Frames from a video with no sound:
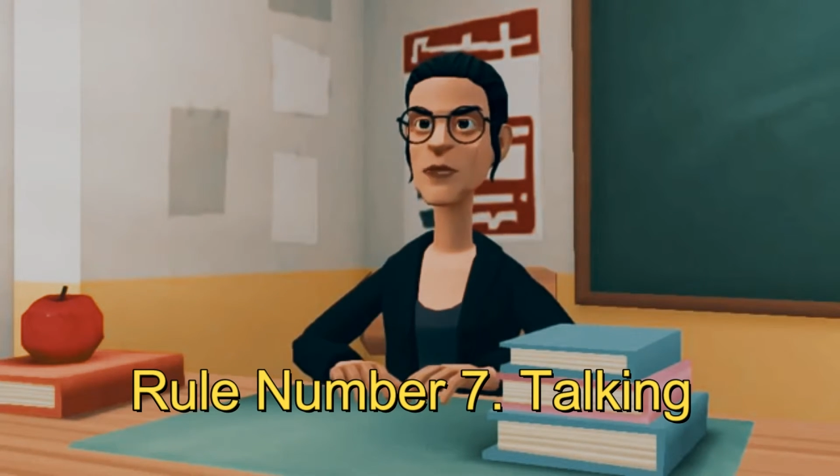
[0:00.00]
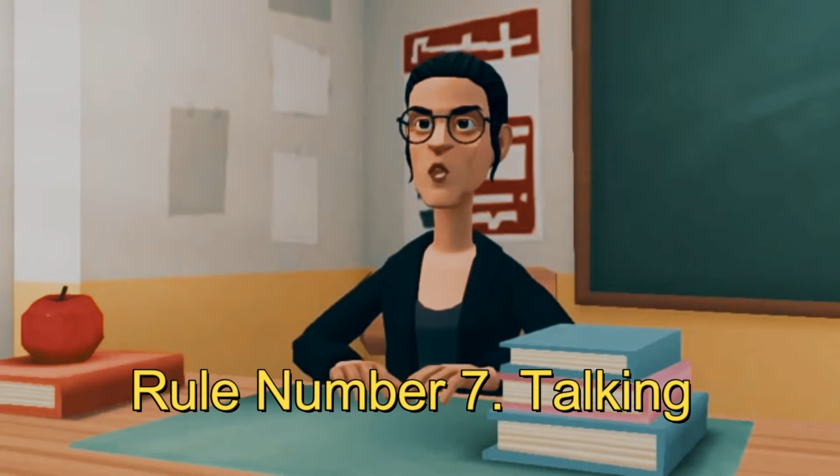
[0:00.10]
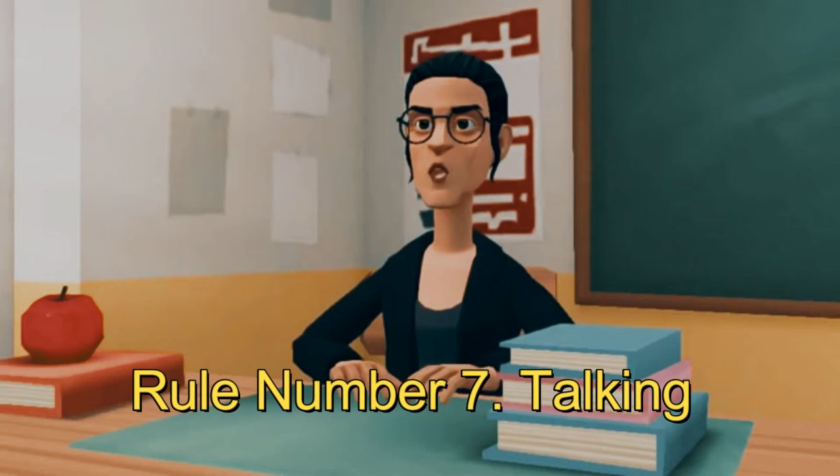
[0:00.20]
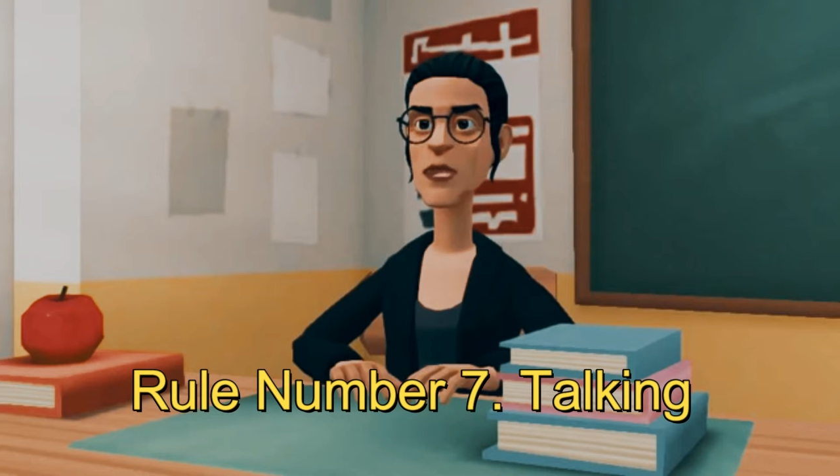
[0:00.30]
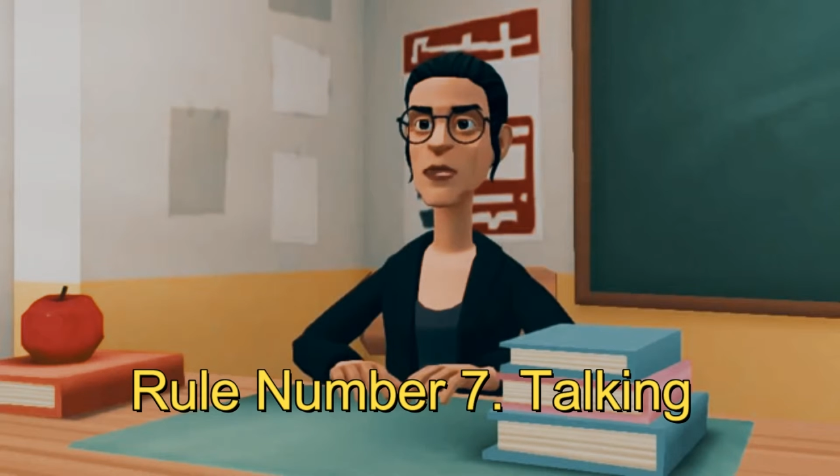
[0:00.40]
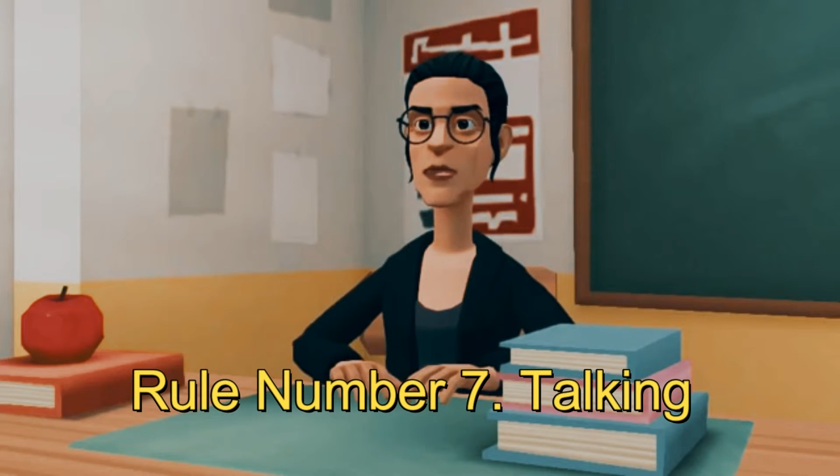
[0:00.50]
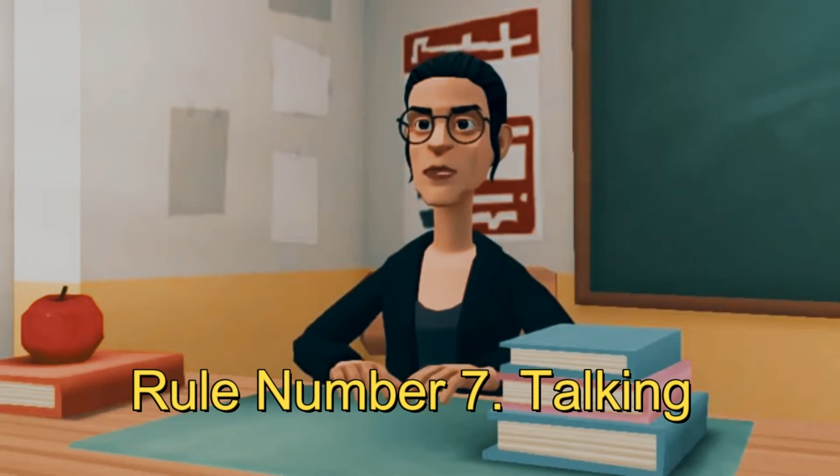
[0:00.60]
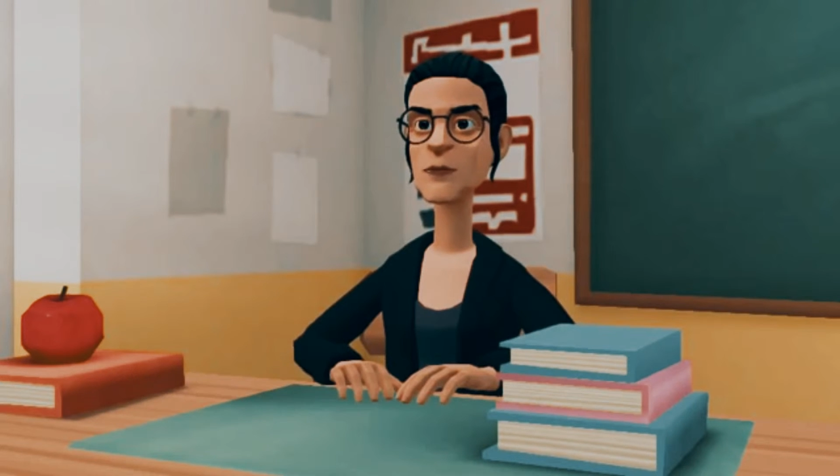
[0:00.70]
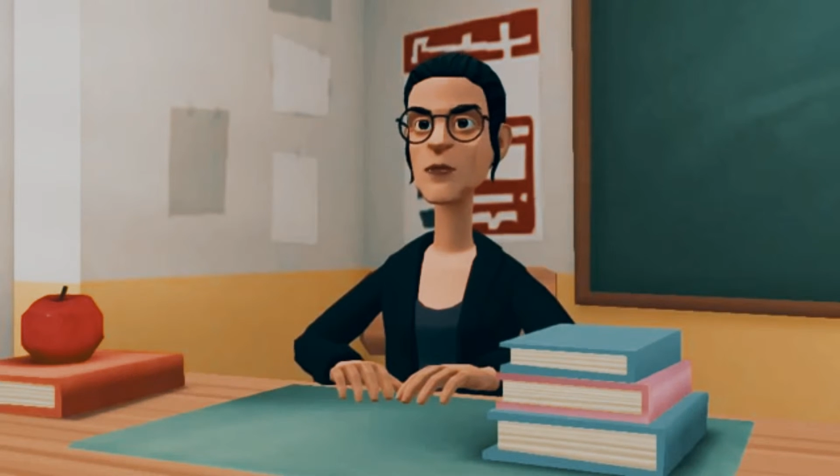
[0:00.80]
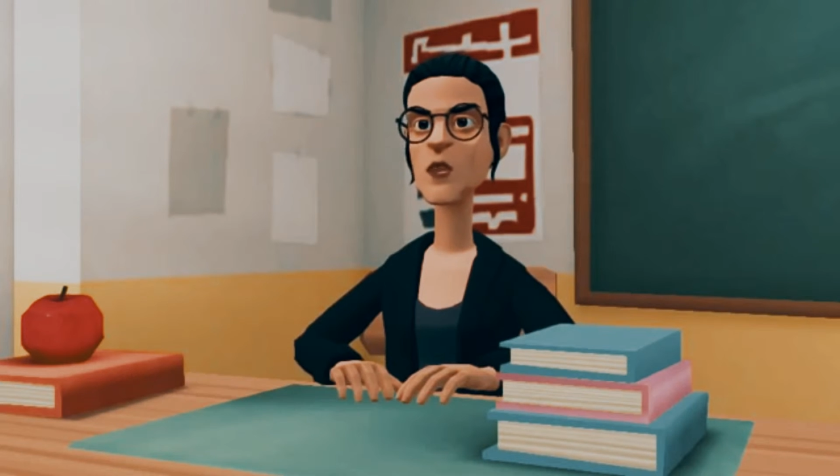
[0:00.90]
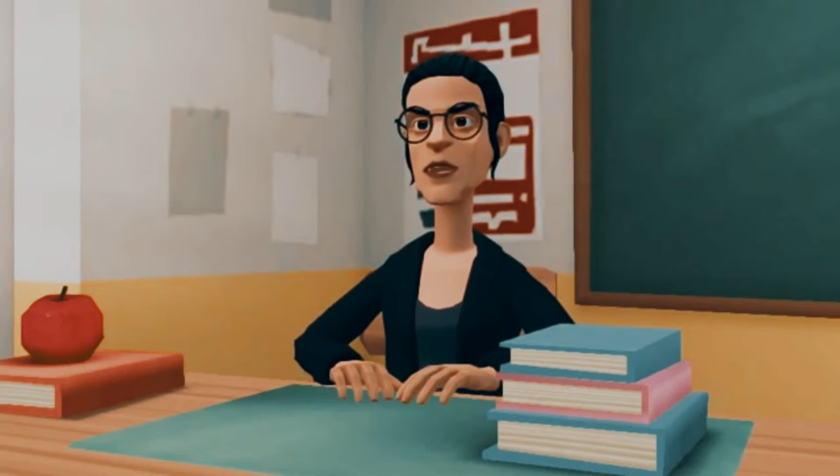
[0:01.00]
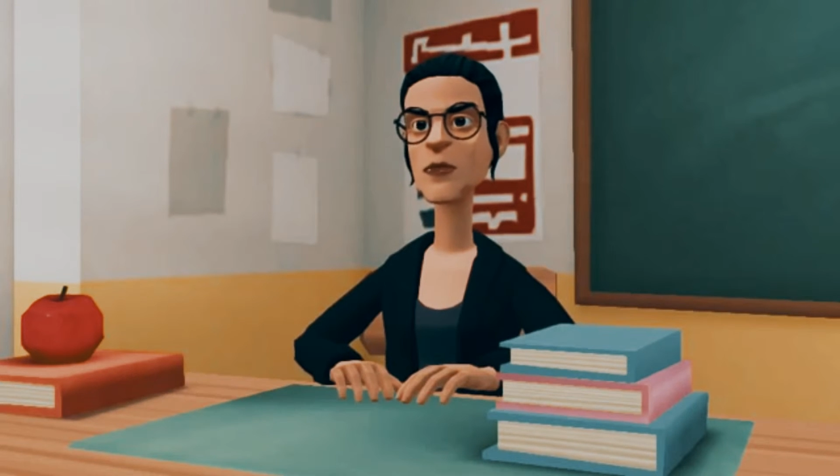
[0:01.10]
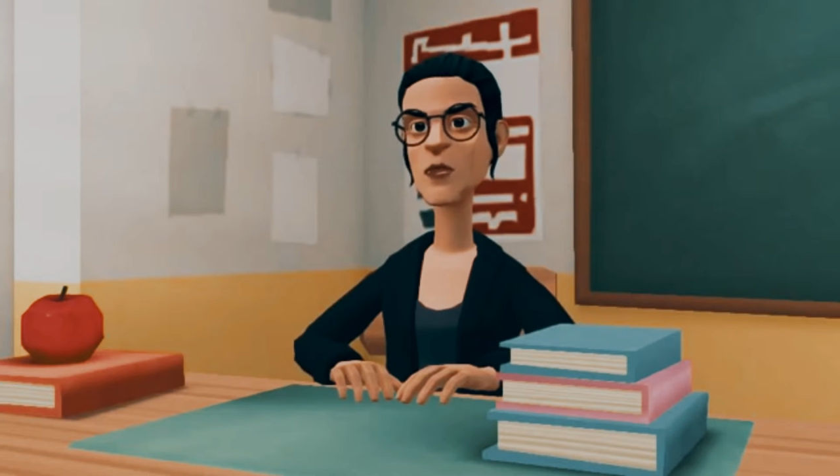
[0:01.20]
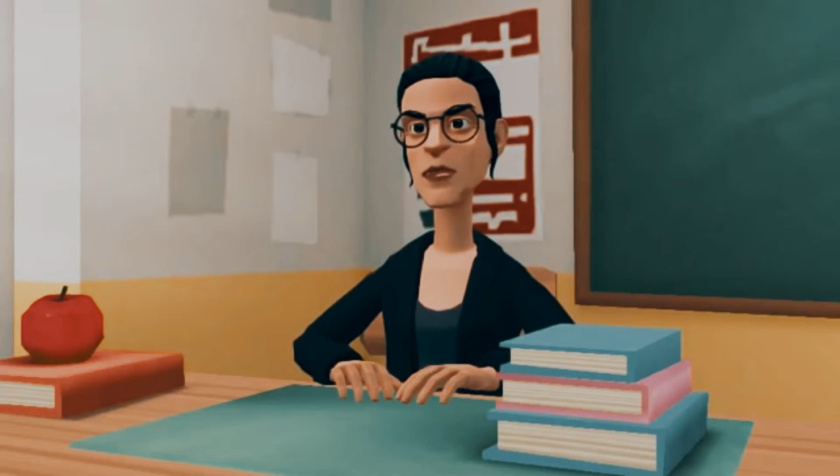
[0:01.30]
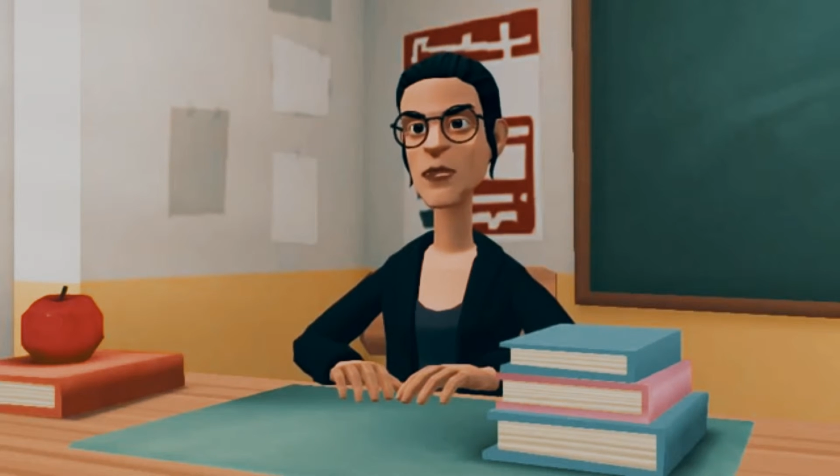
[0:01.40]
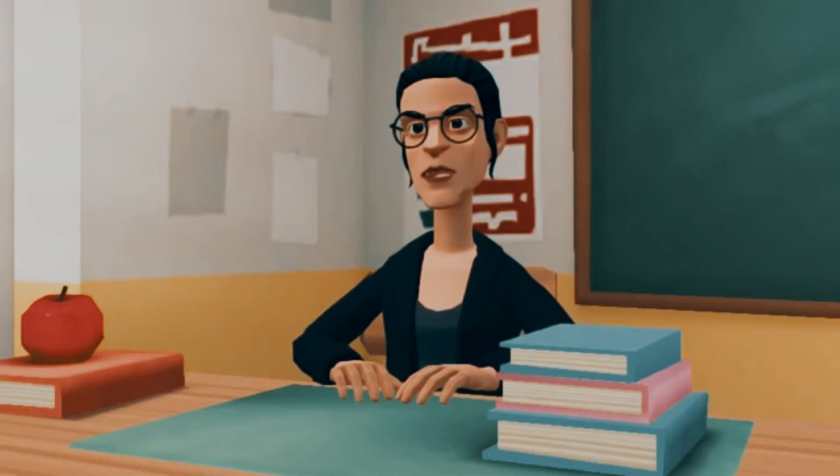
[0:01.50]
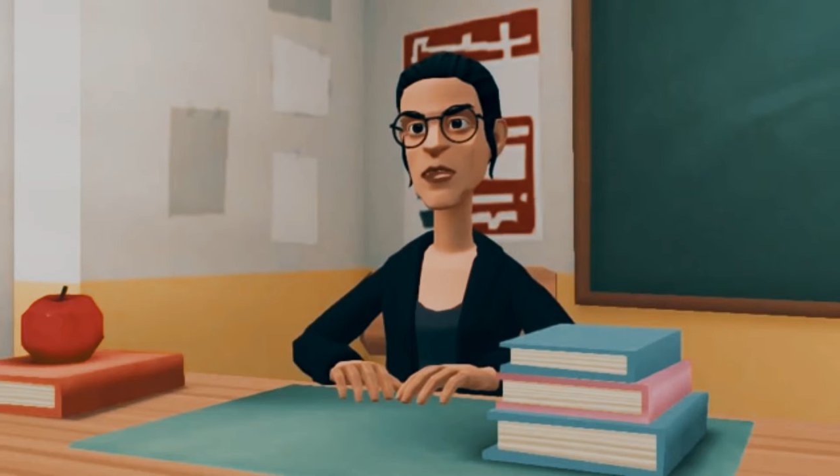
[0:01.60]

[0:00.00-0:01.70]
Talking. Students are not